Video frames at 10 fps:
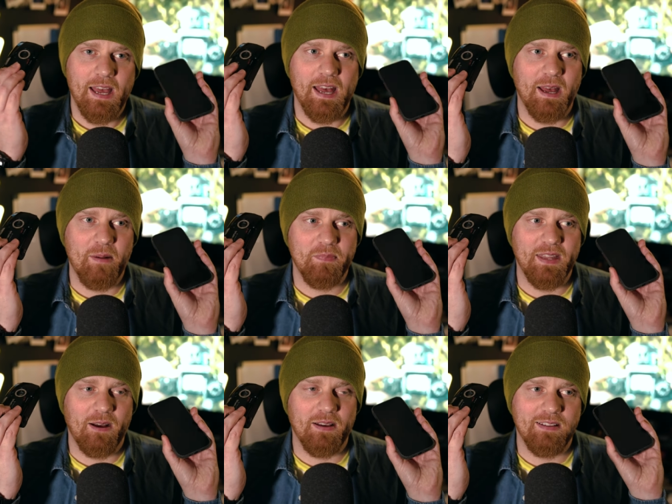Um,
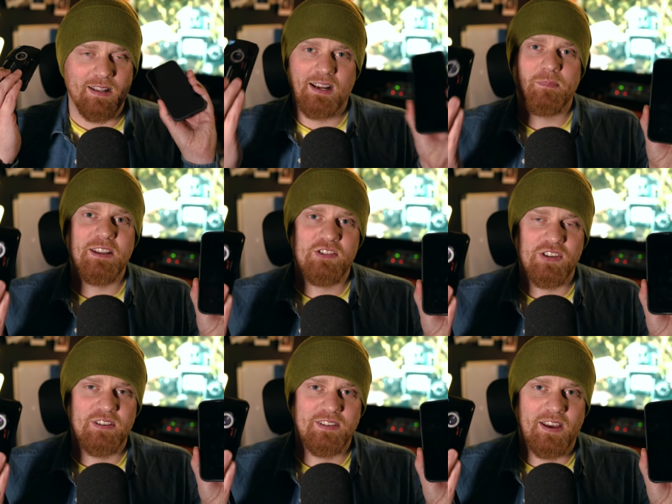now, like I
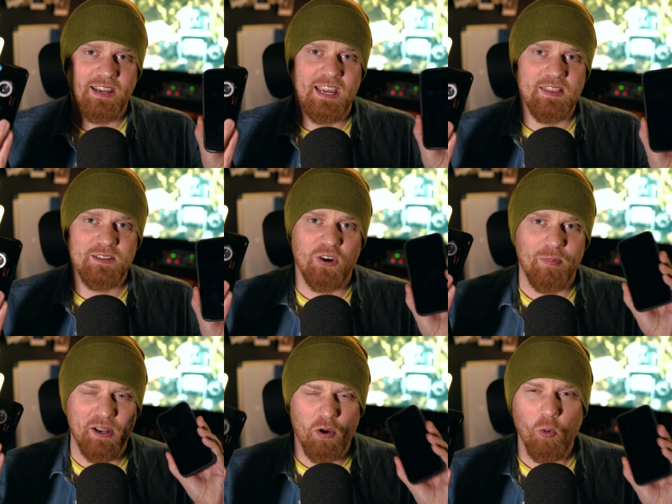mentioned, I get this
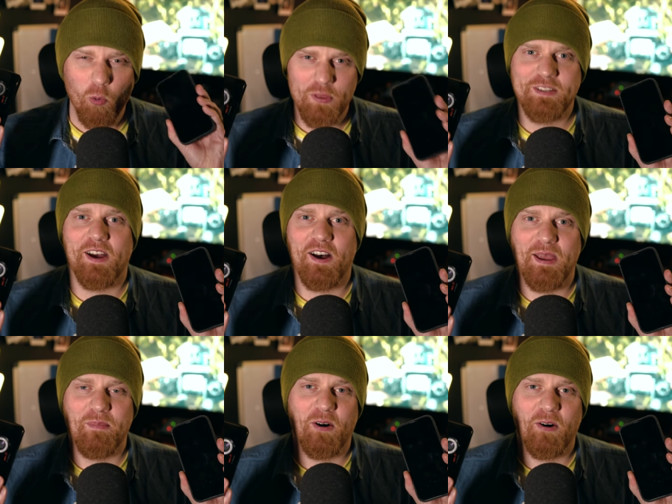comment all the
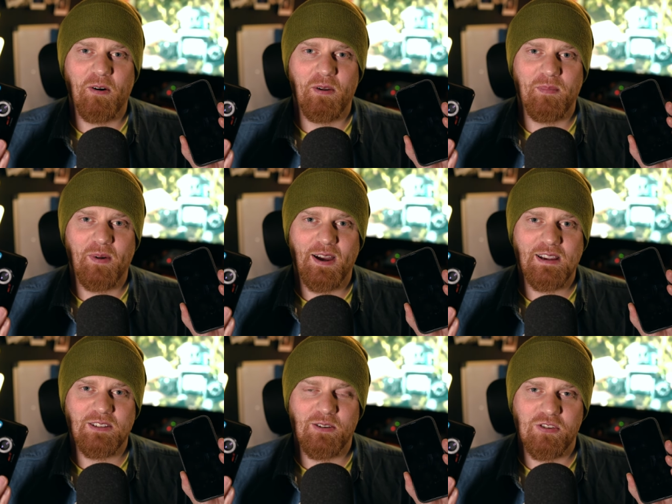time on my
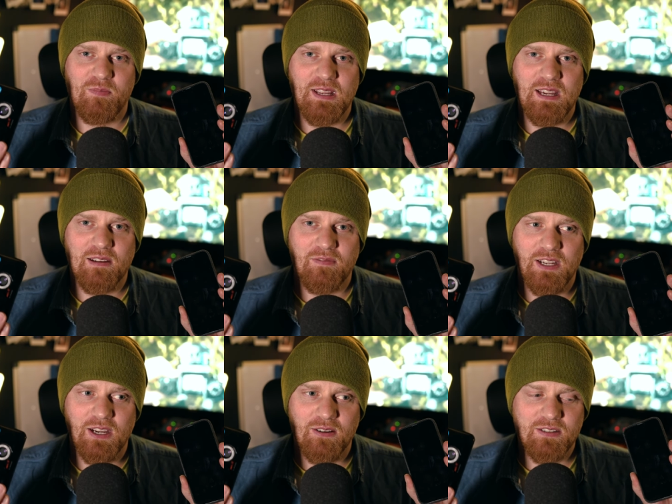social media
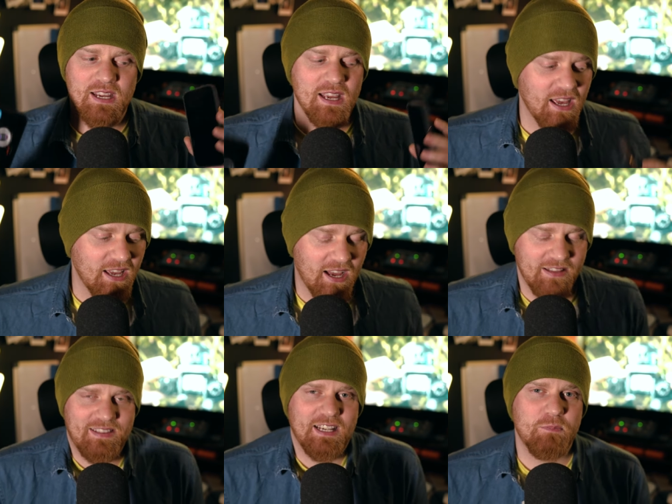videos uh, I
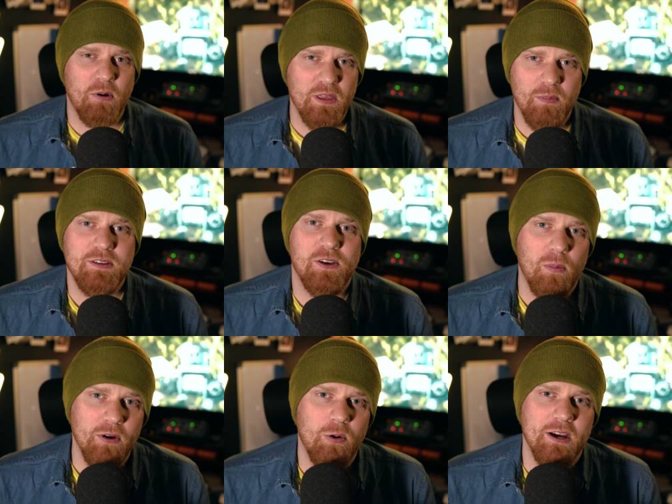think it's probably the most
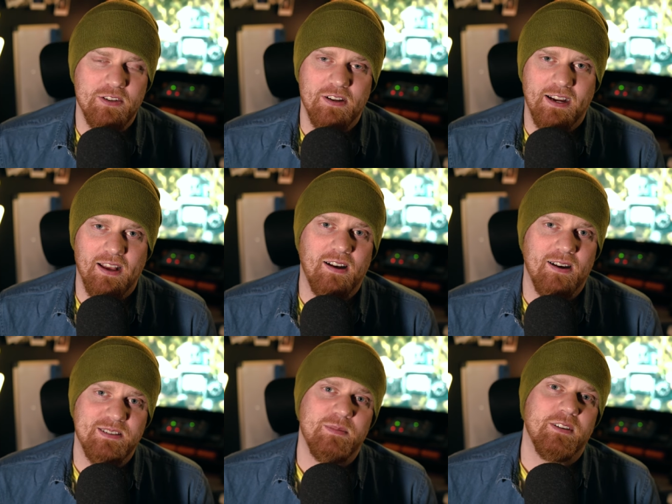common question I get
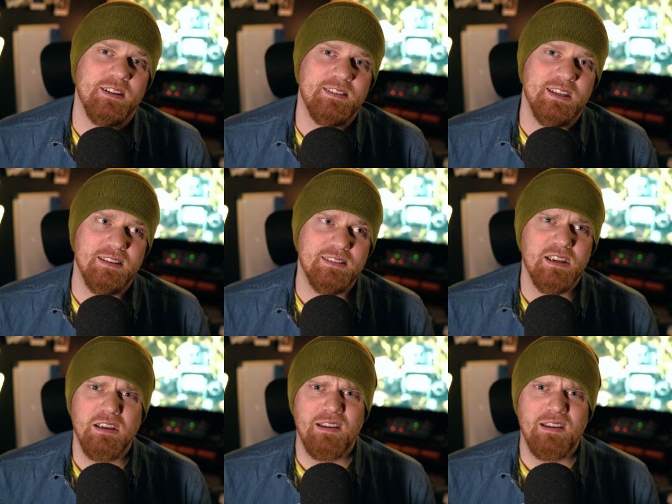asked, to be honest, is